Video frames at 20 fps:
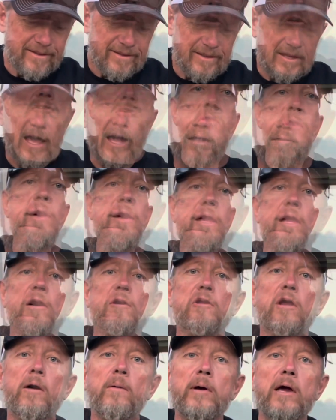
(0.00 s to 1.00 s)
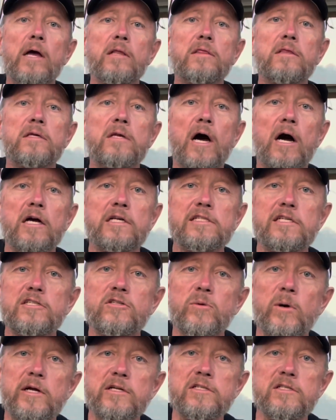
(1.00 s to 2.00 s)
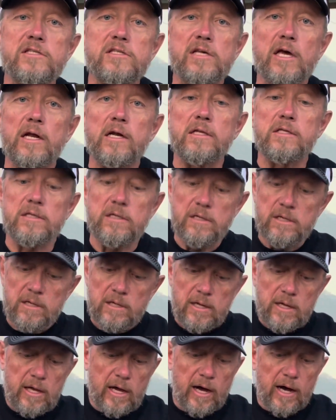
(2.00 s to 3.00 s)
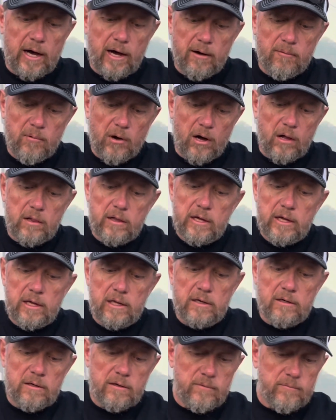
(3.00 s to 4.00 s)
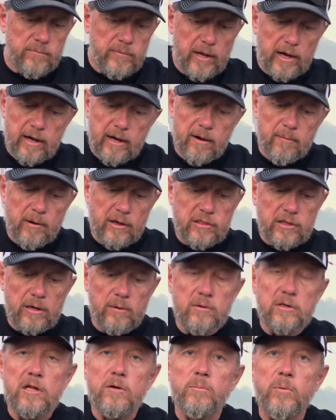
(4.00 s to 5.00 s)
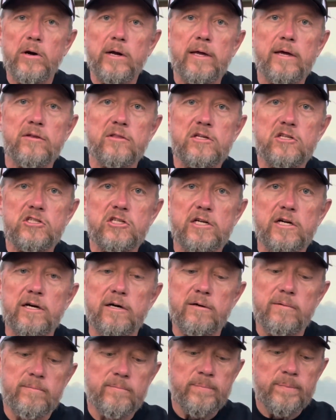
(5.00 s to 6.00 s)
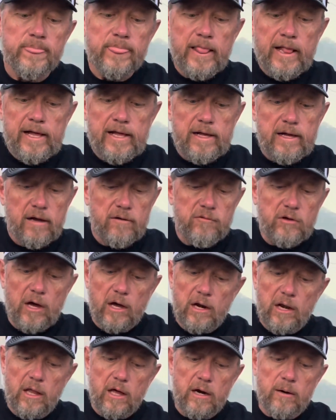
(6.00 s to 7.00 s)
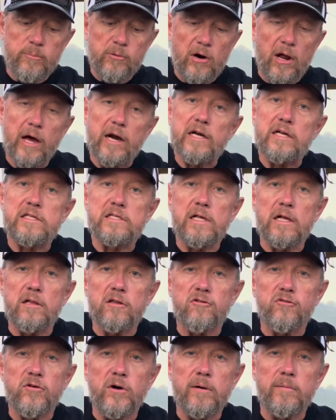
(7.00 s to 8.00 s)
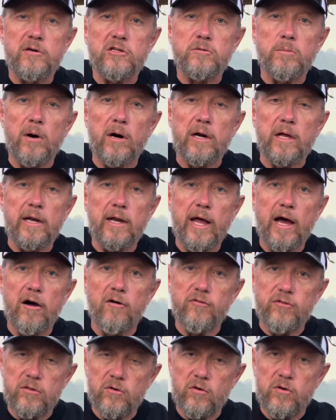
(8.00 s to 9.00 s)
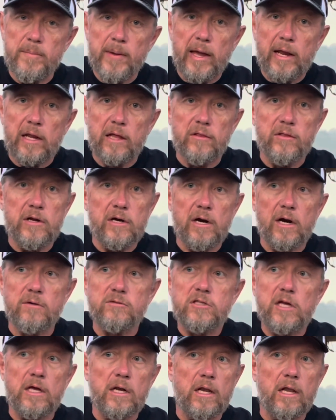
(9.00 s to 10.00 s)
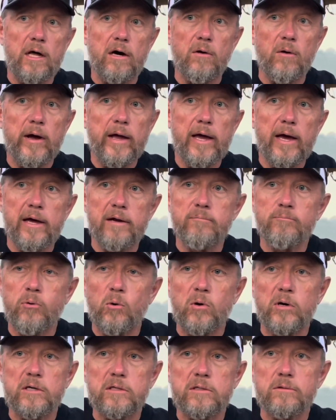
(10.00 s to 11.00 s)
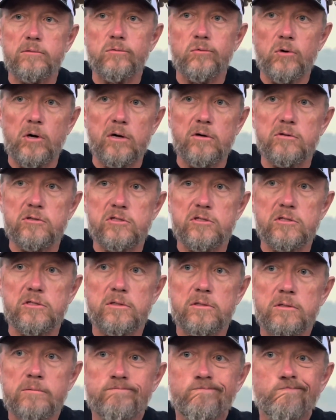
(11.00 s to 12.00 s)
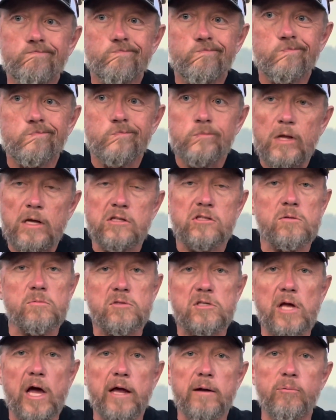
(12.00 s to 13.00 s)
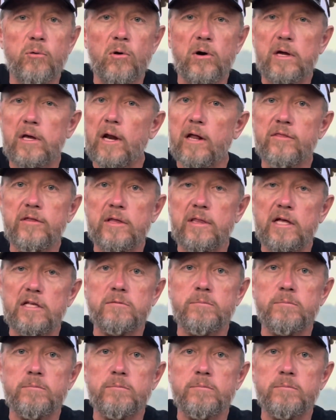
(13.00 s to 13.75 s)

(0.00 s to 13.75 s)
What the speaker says: Okay, so there you go. Now we got the dog situation settled. All in, I think we did pretty good this year. Got a lot of product to sell at the farmer's market now for the remaining of the year. I was getting low. I had pork roasts and some side pork, and I think that's